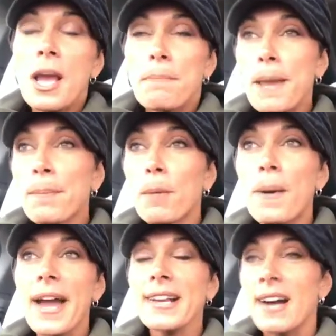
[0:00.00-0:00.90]
people
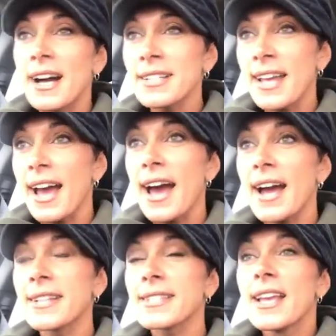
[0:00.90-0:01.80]
buy
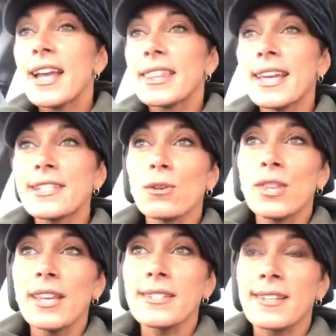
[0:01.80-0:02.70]
contacts. They do
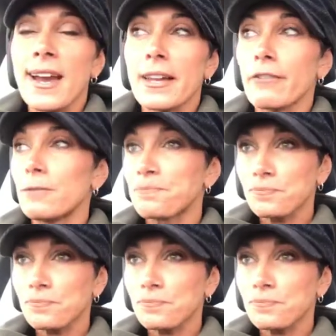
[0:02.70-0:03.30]
these kind of